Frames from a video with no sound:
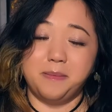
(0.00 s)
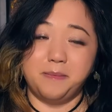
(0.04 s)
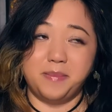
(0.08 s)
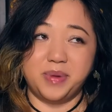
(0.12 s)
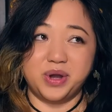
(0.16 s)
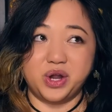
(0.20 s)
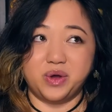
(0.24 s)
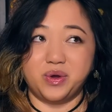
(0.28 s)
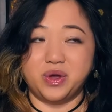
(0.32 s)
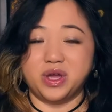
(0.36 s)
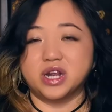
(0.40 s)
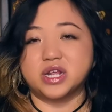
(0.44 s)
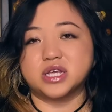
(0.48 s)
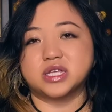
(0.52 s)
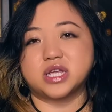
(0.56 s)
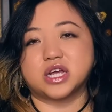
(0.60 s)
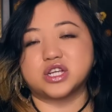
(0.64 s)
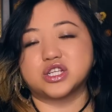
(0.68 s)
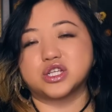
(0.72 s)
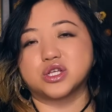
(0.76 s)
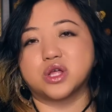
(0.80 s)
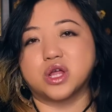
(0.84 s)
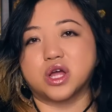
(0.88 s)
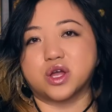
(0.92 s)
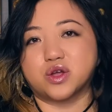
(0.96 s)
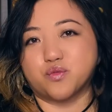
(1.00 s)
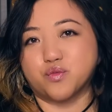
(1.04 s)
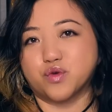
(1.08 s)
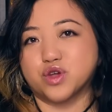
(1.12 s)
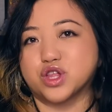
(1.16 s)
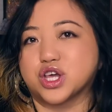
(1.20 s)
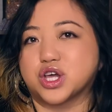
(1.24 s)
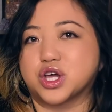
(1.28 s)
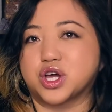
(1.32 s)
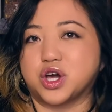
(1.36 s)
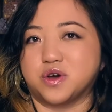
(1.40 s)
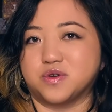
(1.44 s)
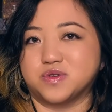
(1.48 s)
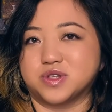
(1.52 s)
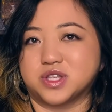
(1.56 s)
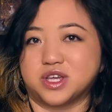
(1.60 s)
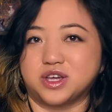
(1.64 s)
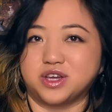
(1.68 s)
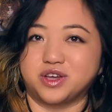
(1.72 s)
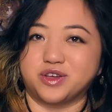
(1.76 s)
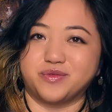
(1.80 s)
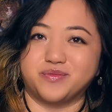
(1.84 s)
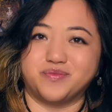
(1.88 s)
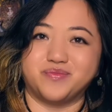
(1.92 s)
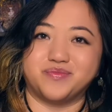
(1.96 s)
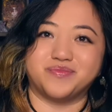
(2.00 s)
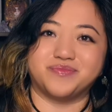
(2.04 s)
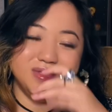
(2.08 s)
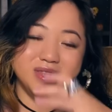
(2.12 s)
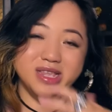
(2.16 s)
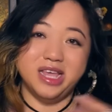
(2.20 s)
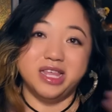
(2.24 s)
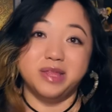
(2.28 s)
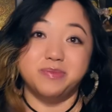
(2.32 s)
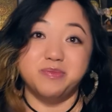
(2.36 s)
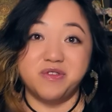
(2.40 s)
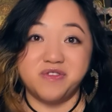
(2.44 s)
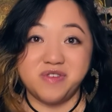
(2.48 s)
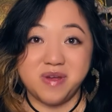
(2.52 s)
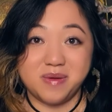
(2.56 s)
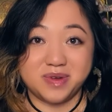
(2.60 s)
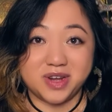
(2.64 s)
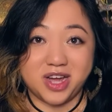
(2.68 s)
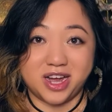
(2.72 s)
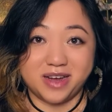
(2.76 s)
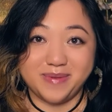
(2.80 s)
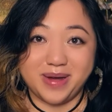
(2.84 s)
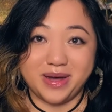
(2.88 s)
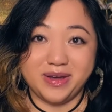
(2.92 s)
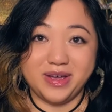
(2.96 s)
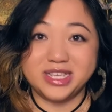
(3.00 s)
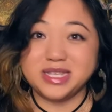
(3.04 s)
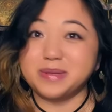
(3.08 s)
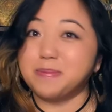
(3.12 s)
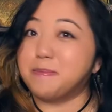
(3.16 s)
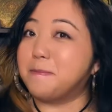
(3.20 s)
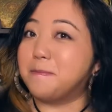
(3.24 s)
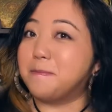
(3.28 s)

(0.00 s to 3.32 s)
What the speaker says: But no, it is actually like really cozy. The movie I'm talking about is